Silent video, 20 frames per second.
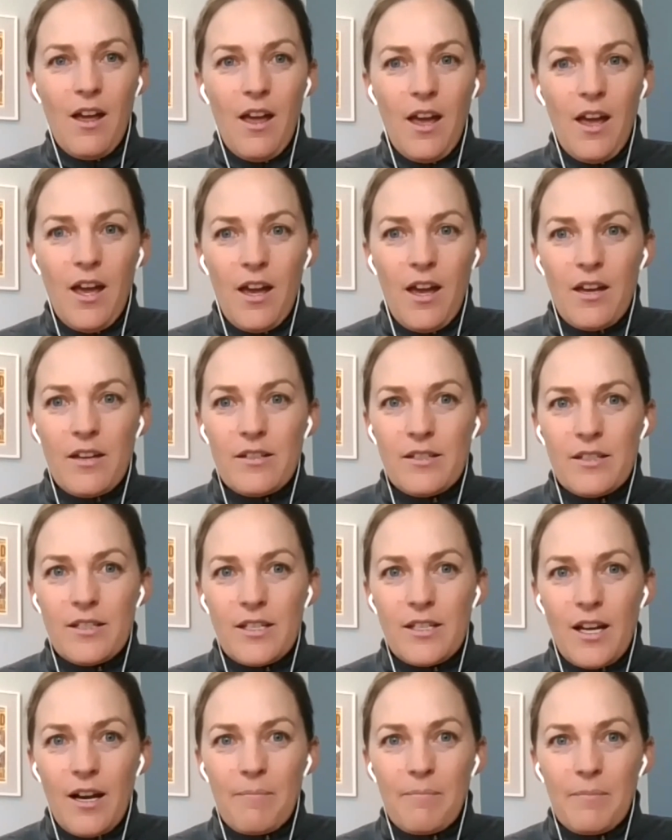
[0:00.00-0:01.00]
And
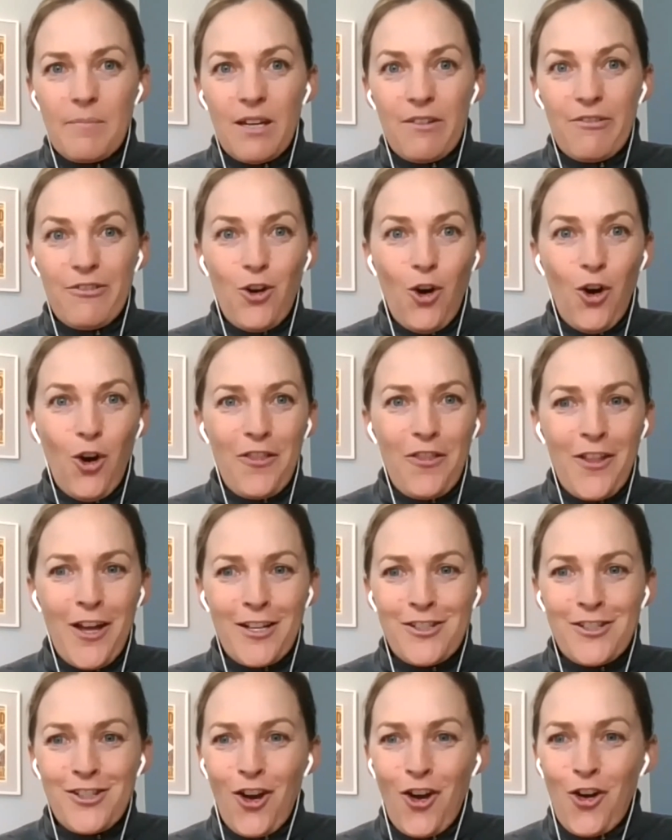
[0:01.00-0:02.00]
if not,
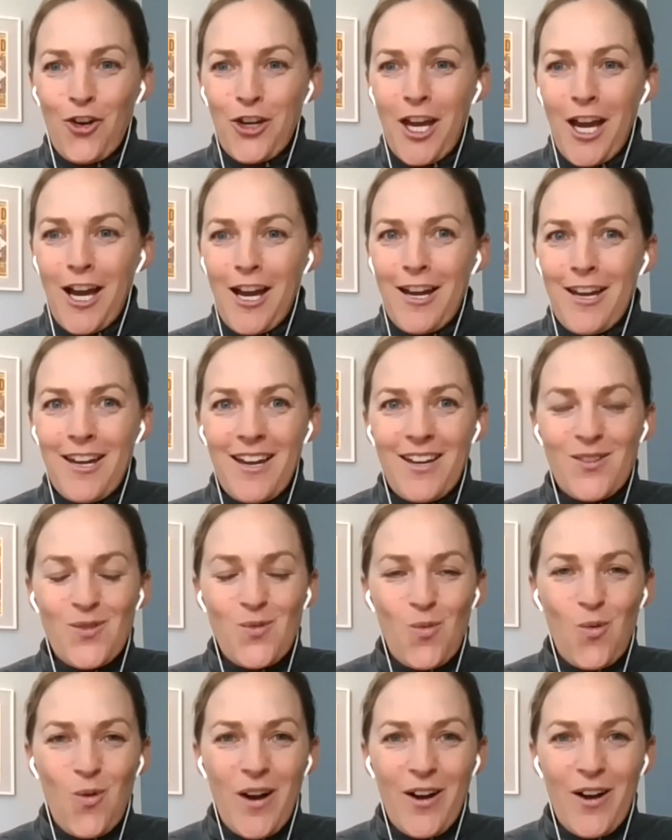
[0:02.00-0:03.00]
that's okay as
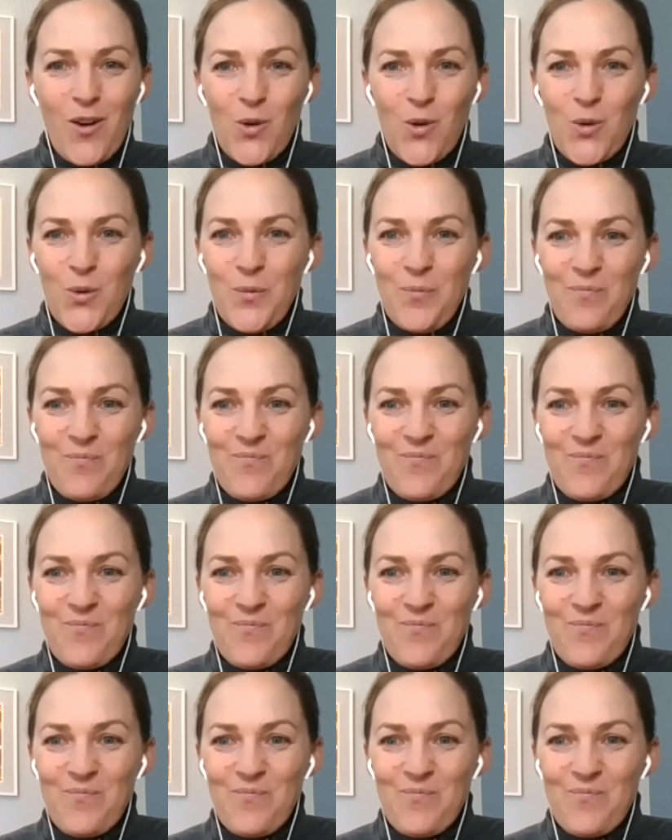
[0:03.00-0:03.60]
well.